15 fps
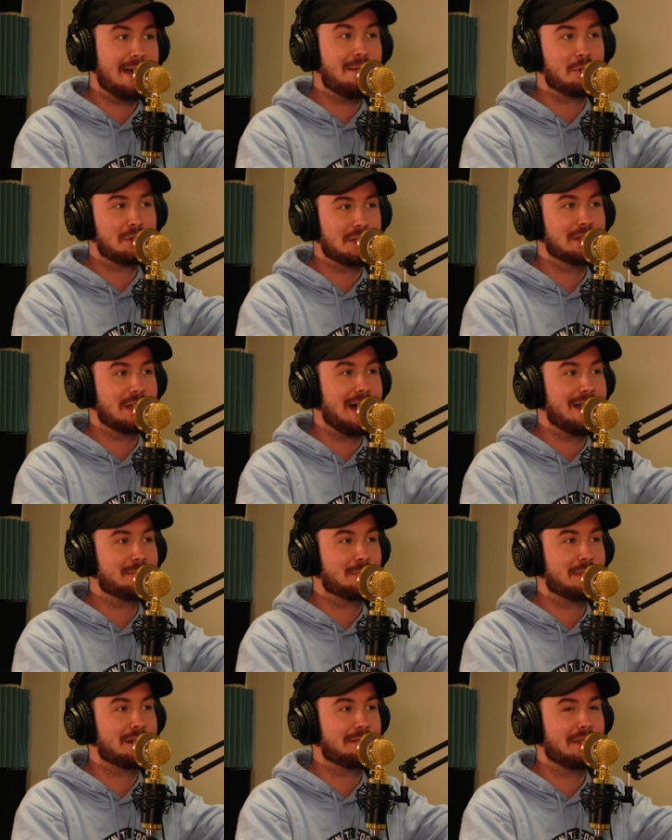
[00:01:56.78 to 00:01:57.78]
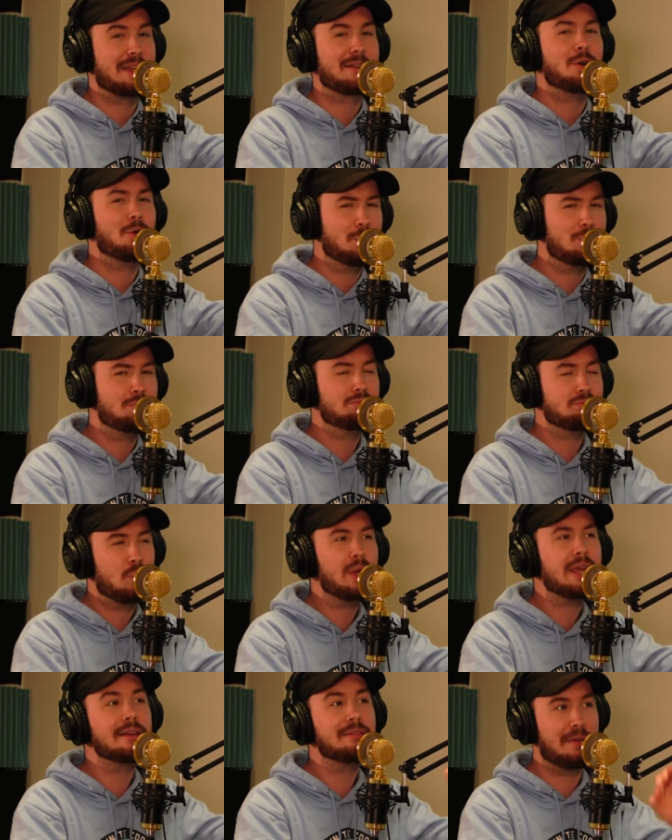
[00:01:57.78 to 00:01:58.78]
a line reading like, we
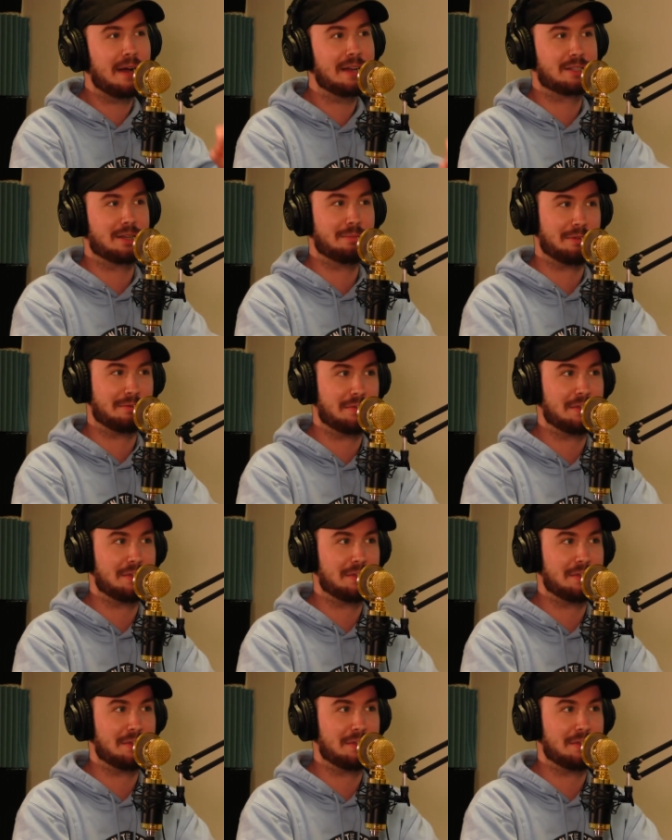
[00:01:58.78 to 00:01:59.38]
can find something for this